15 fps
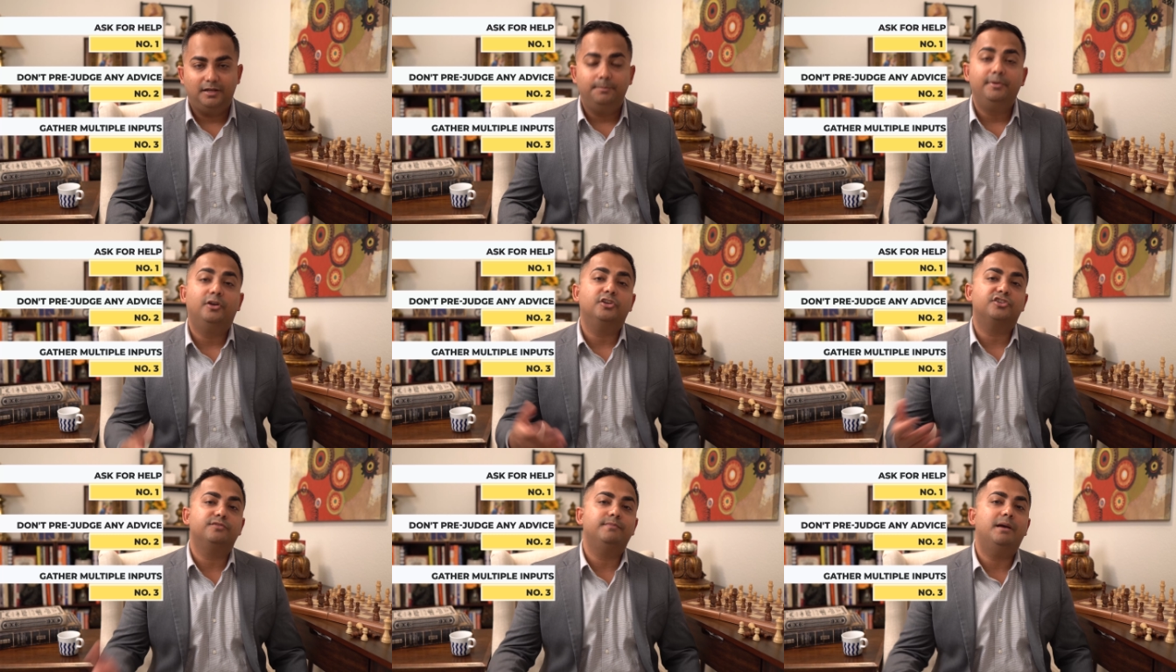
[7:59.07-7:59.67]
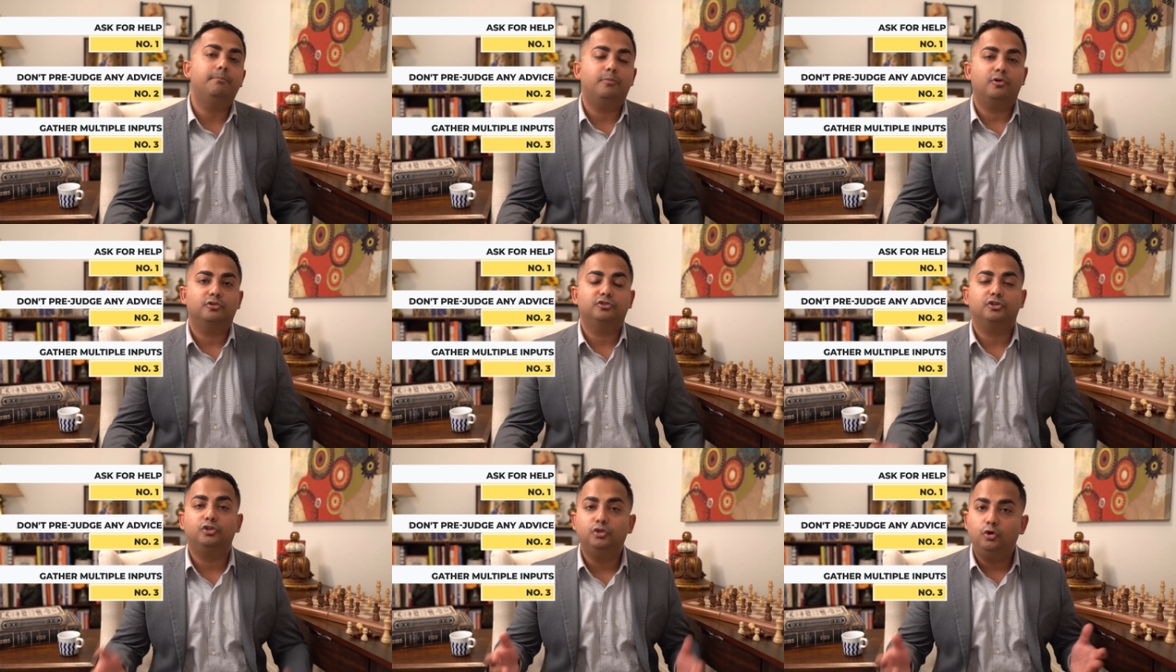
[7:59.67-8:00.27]
Because remember,
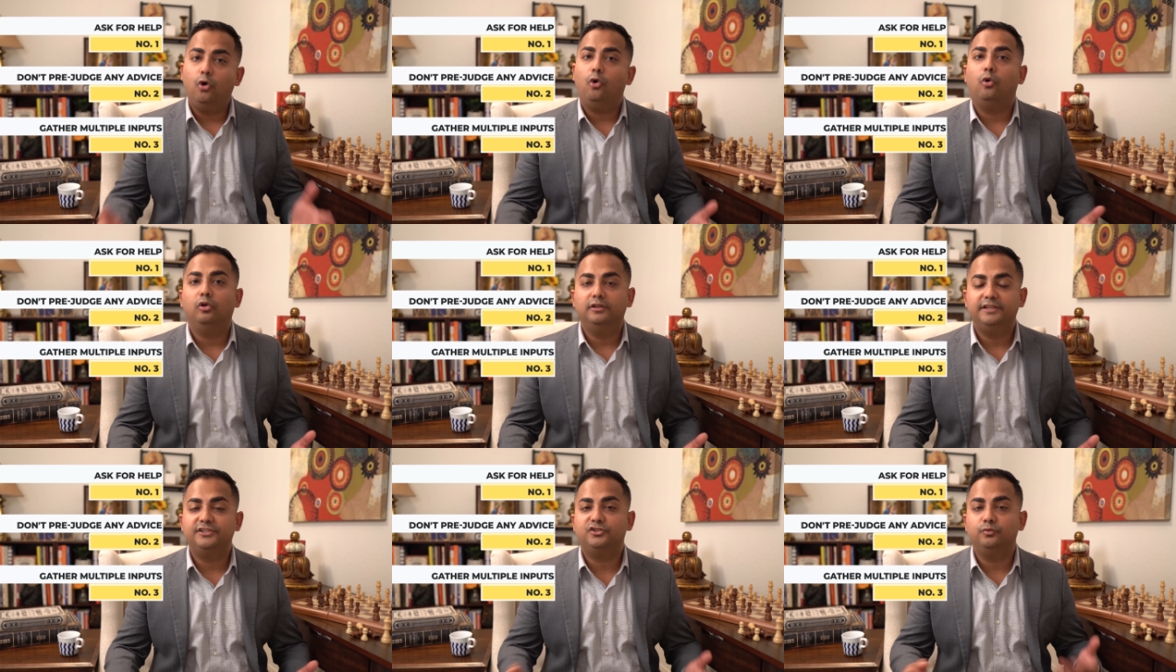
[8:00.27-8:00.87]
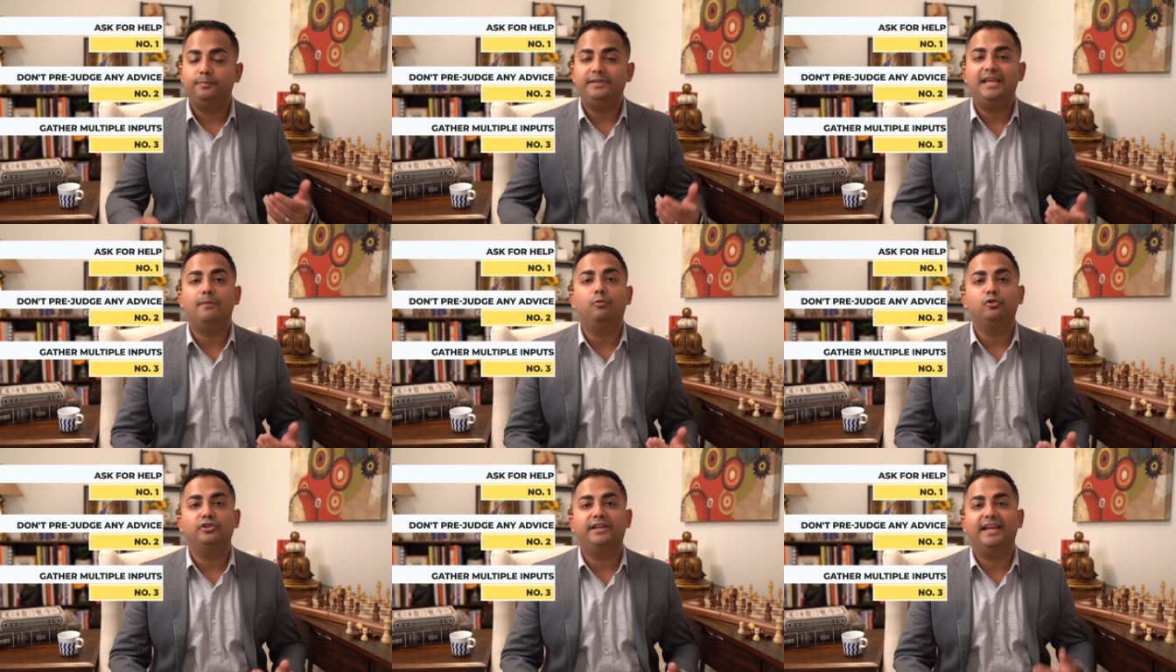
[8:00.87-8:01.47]
the goal is to be
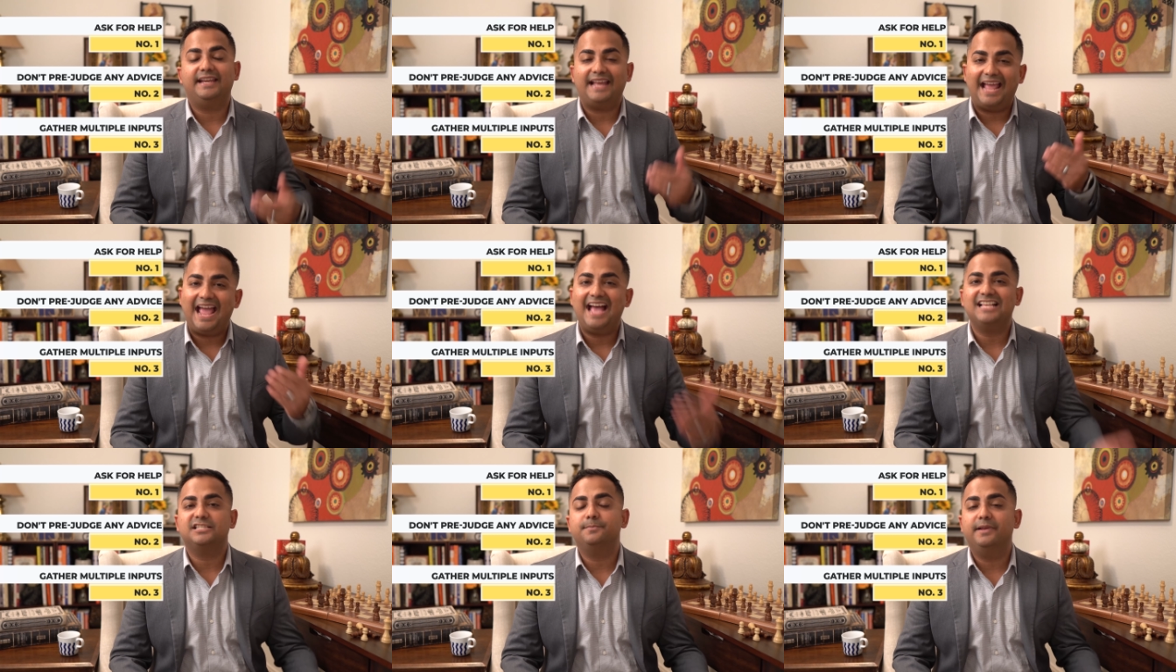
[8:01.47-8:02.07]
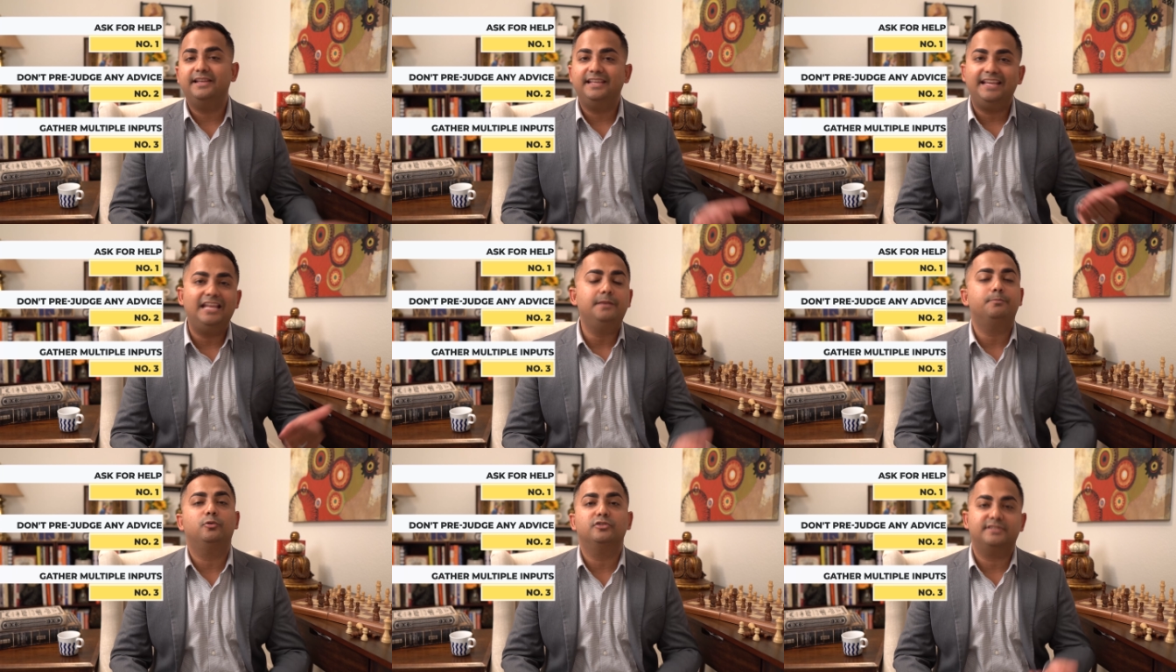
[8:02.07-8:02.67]
able to get as many
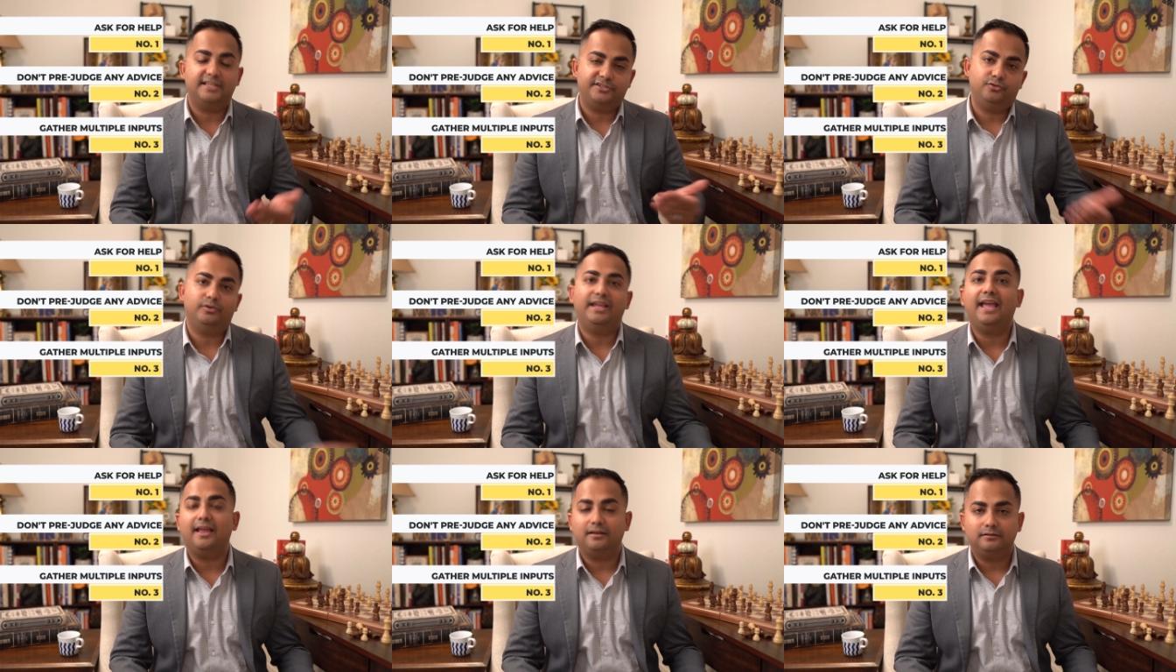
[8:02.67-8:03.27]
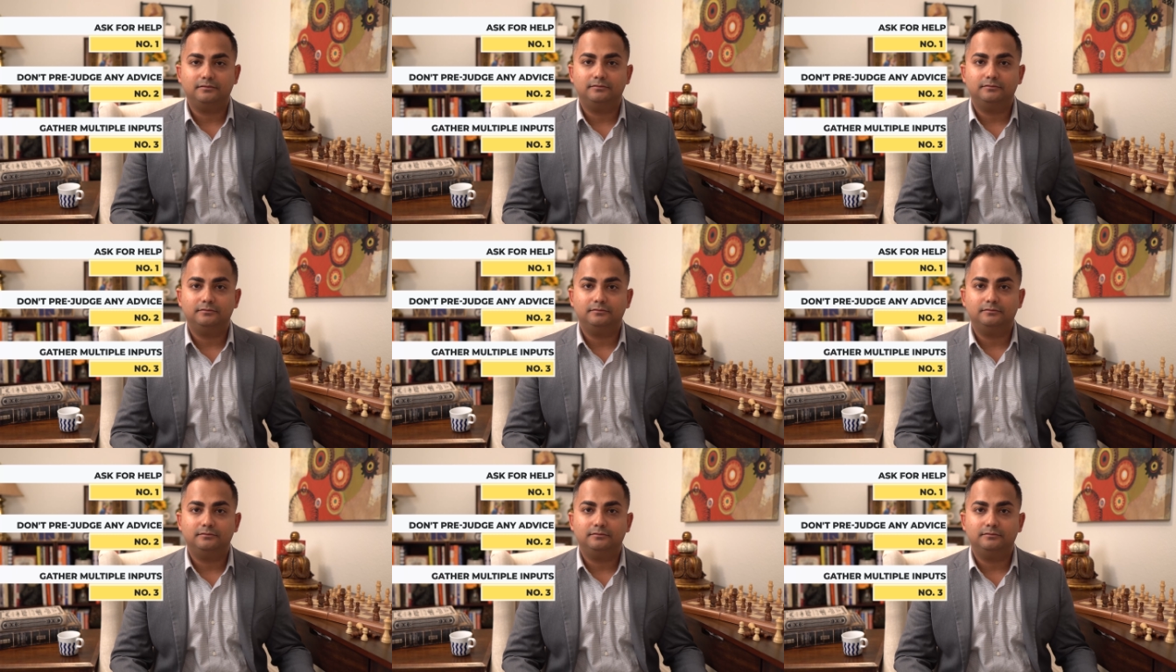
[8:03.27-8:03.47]
inputs as you can.